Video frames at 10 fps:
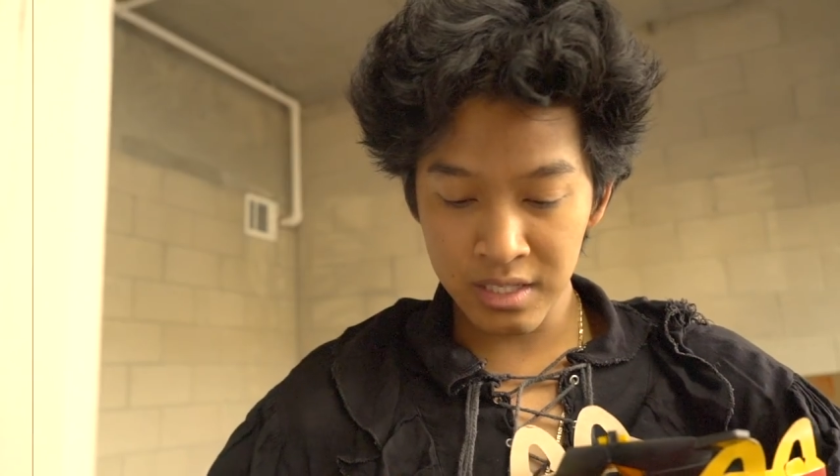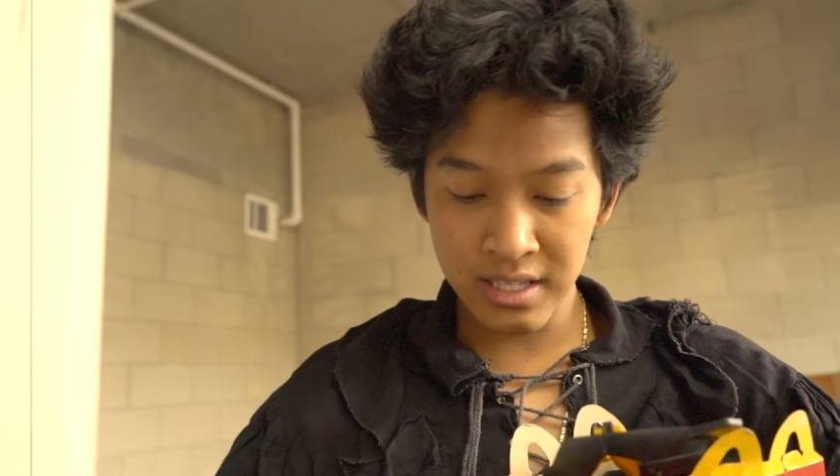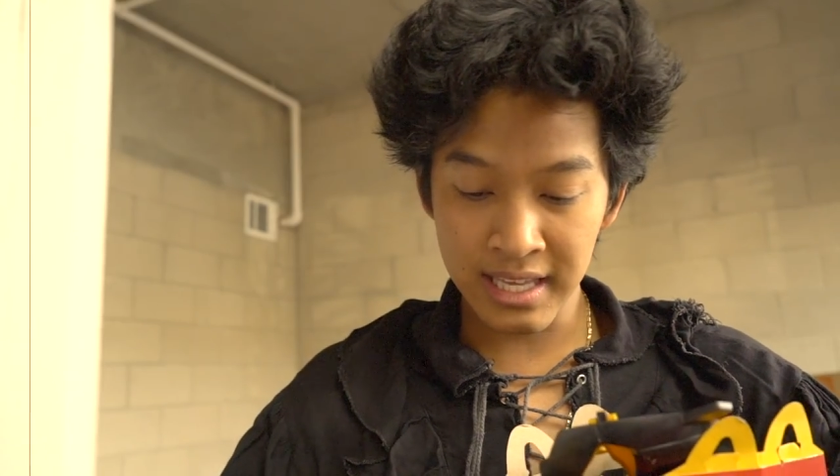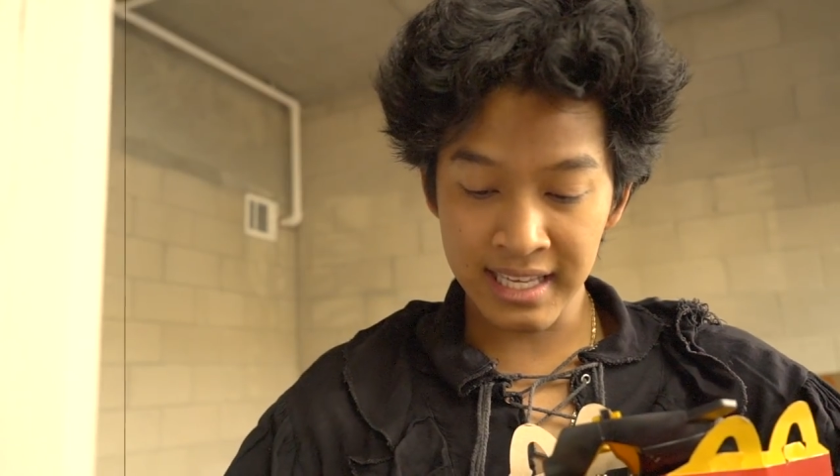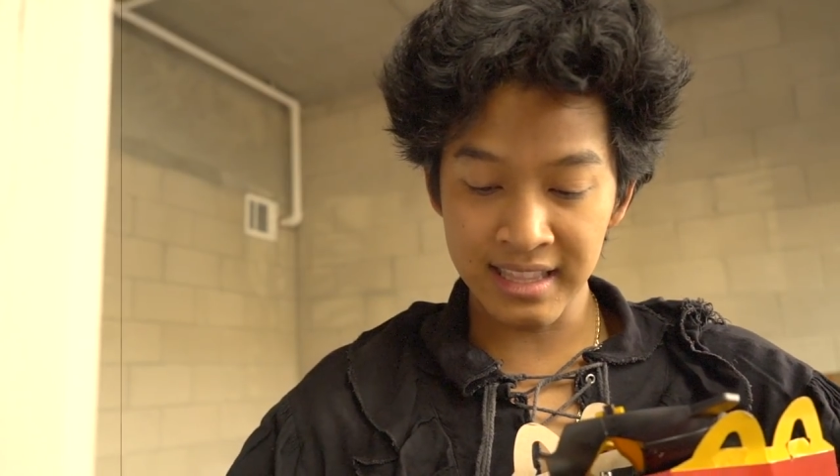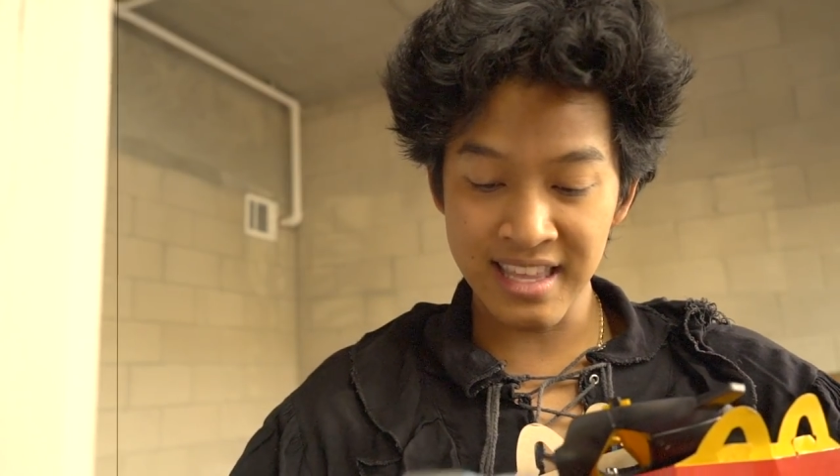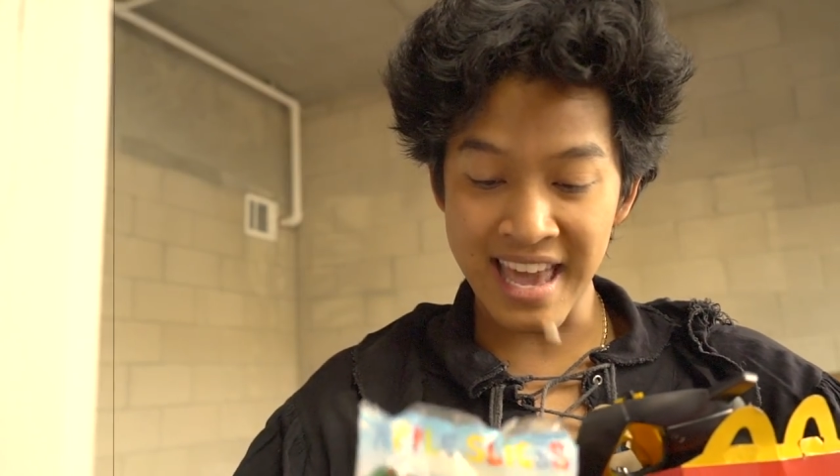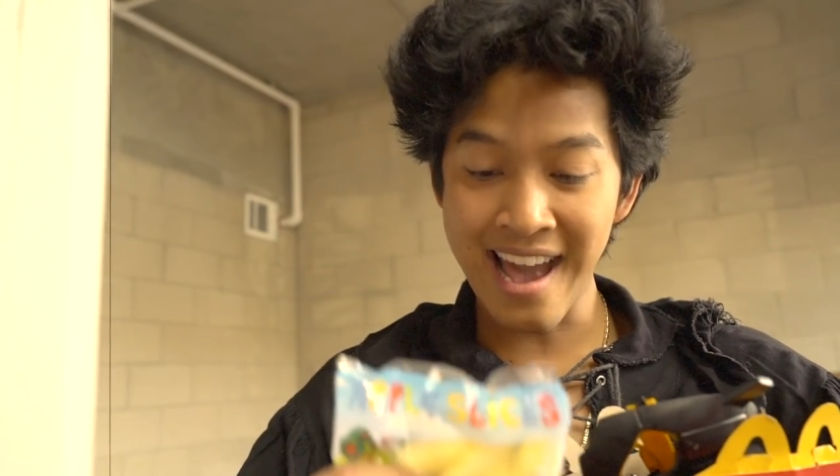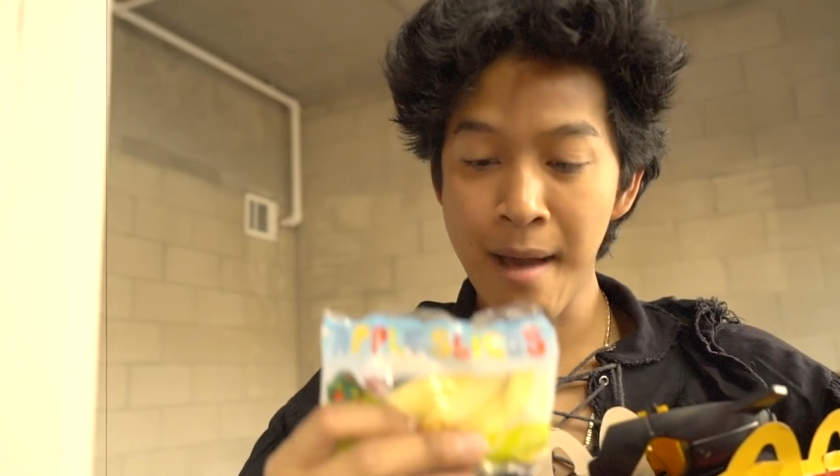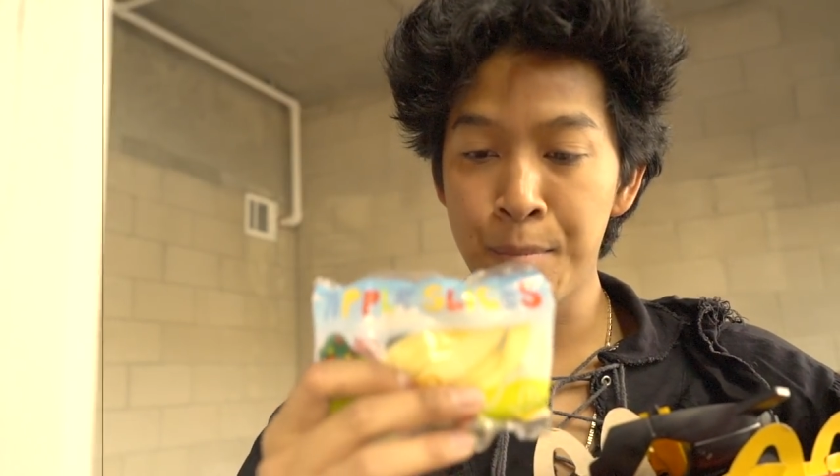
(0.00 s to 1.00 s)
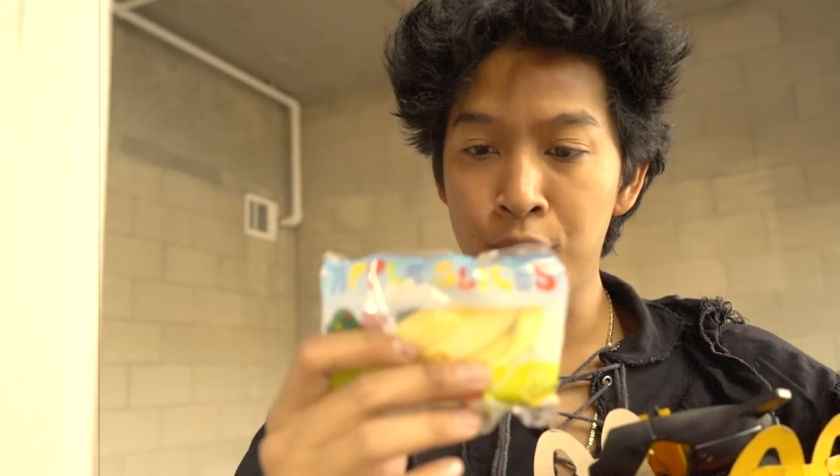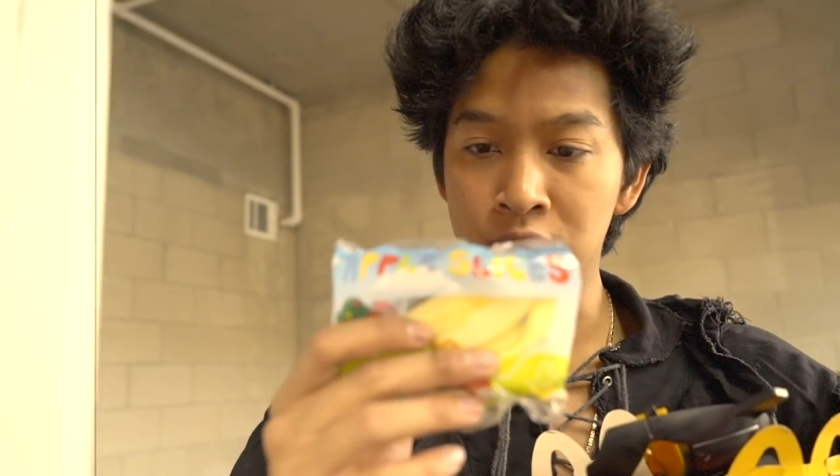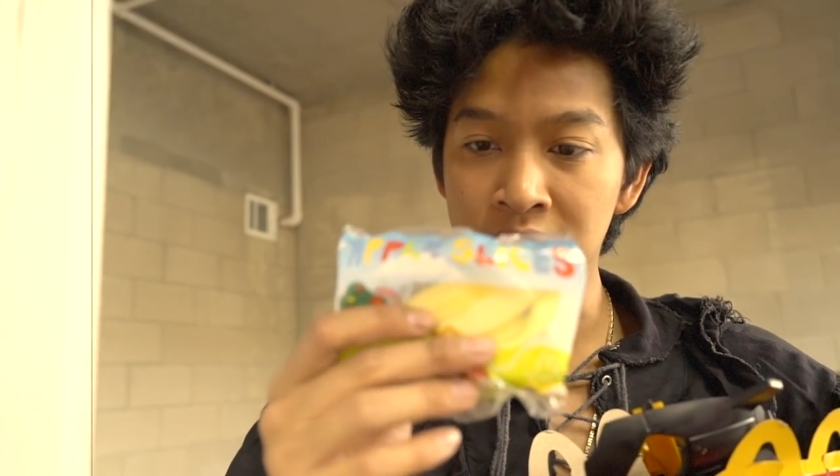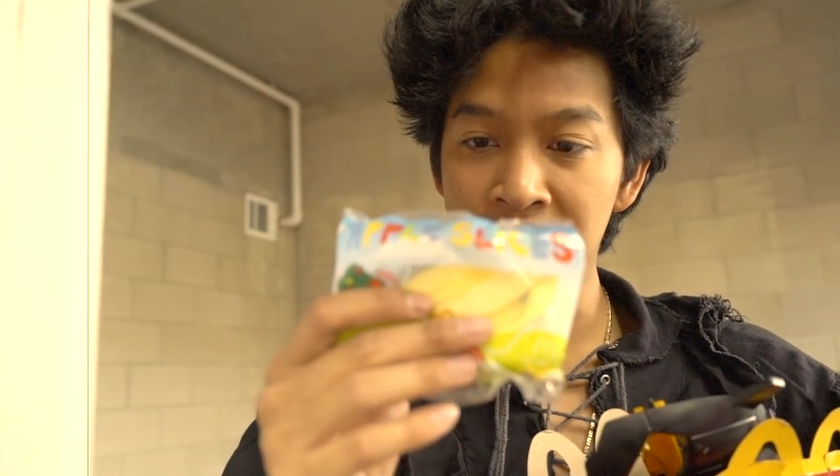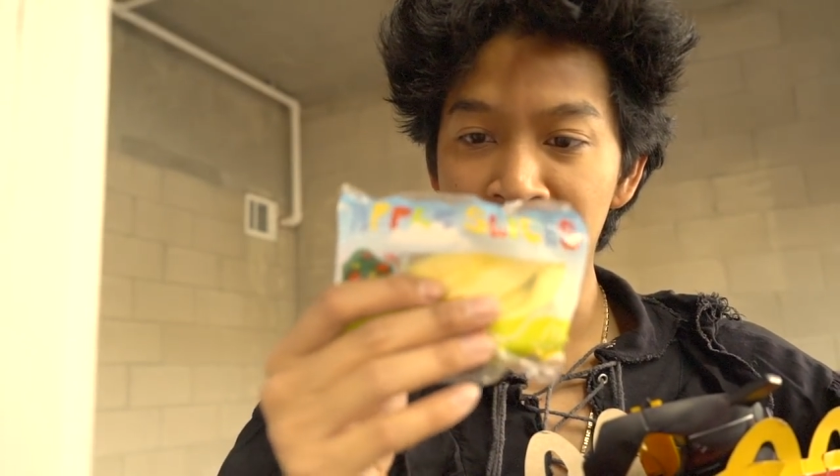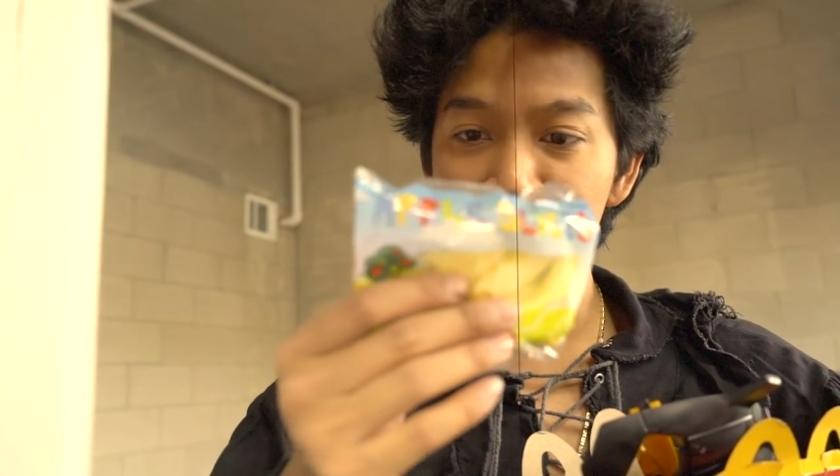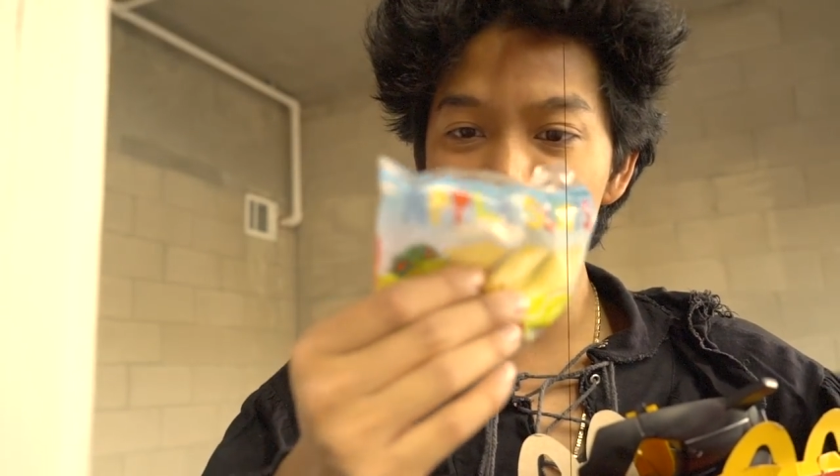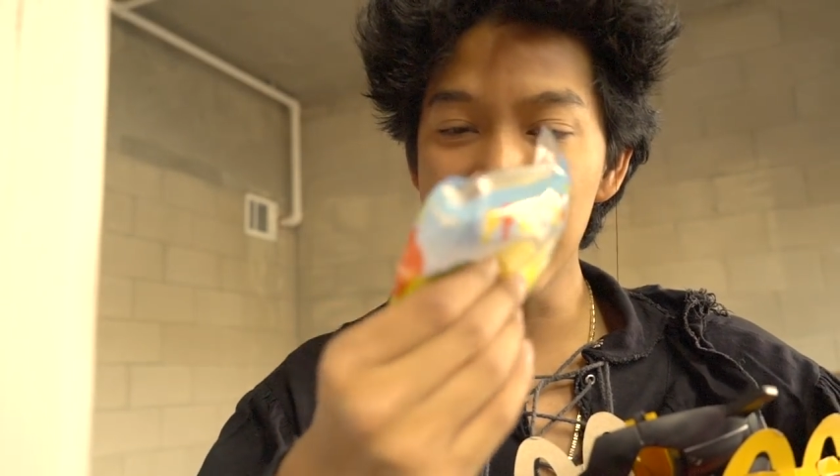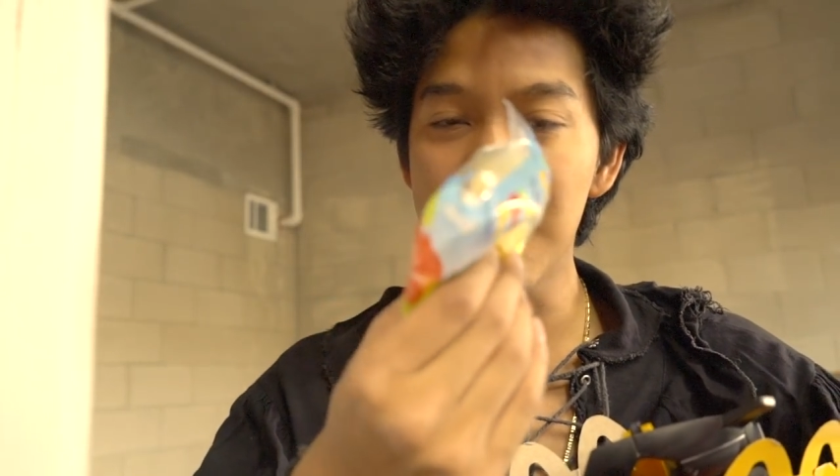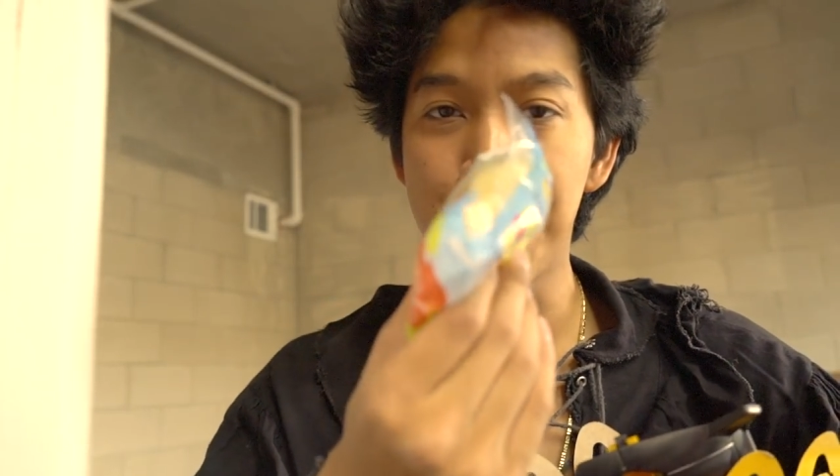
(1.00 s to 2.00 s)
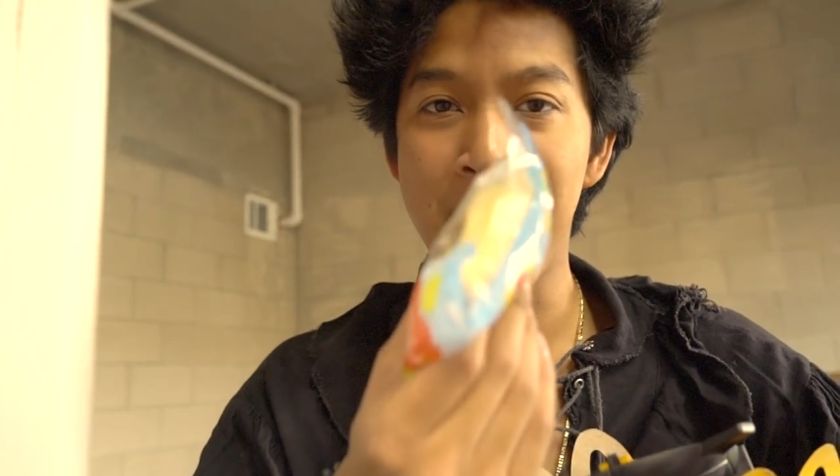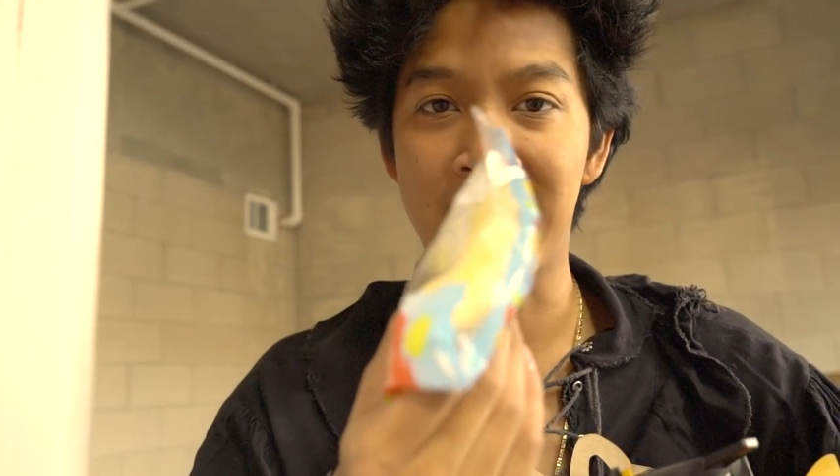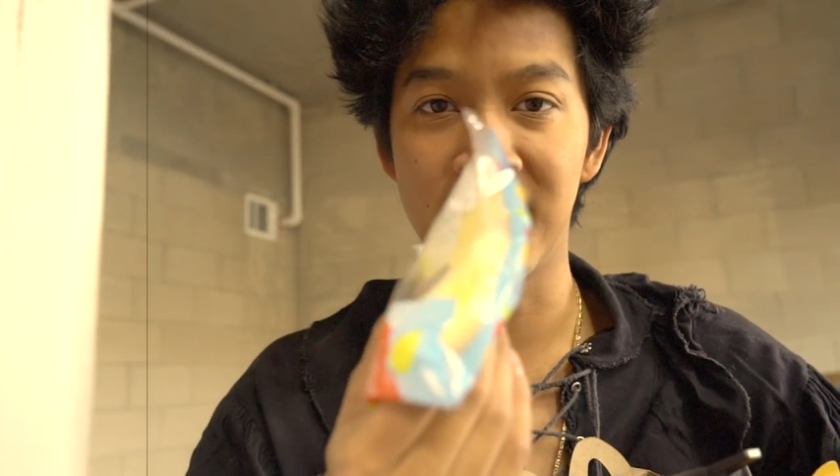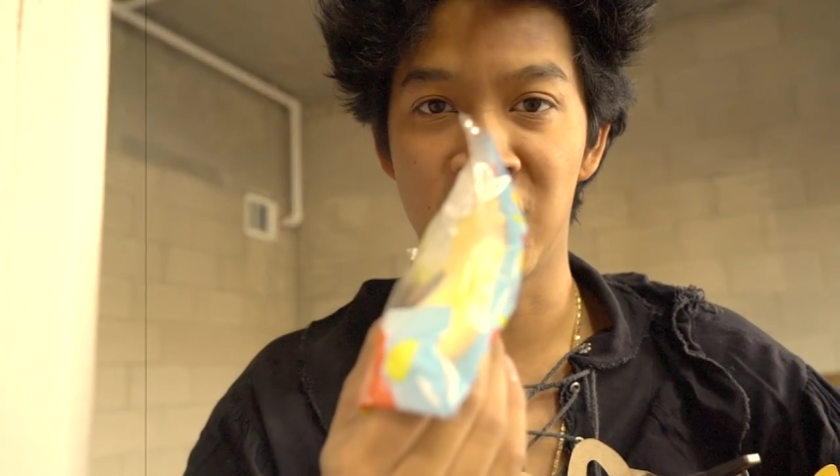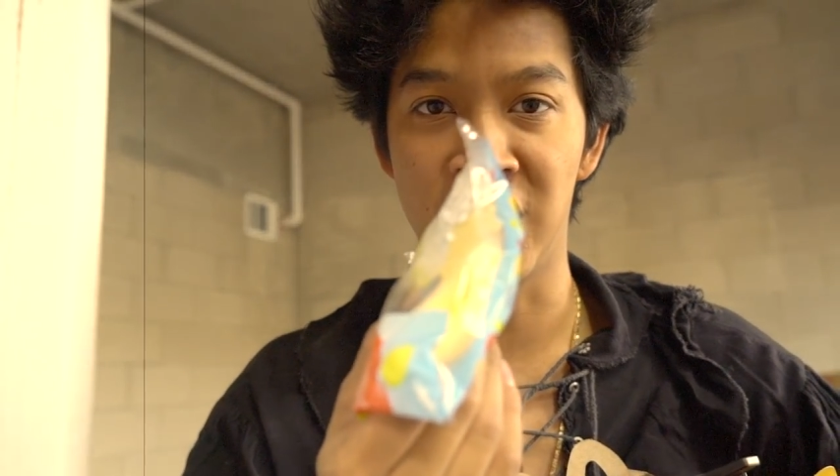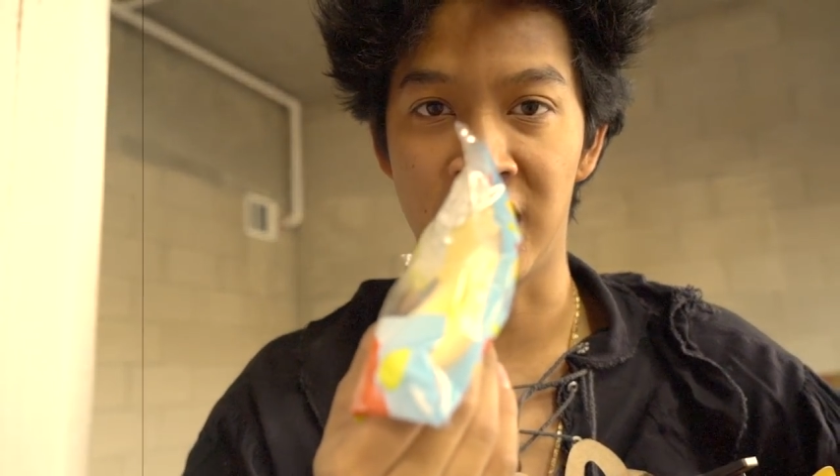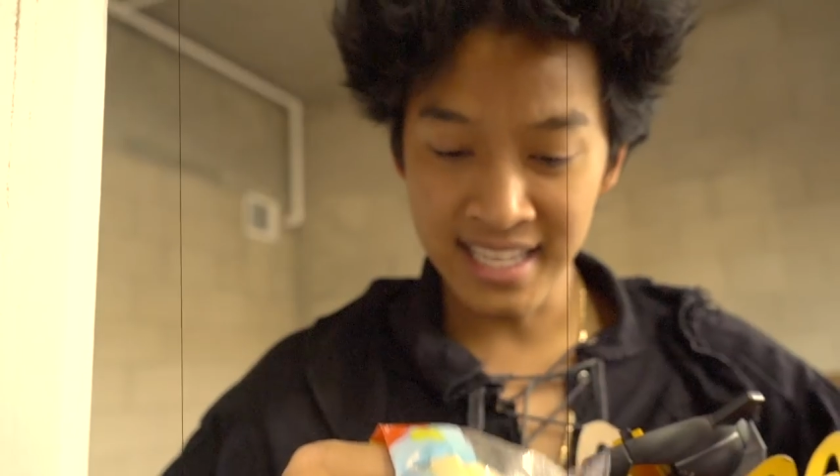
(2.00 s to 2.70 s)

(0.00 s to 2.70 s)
did they get the apples in the packaging?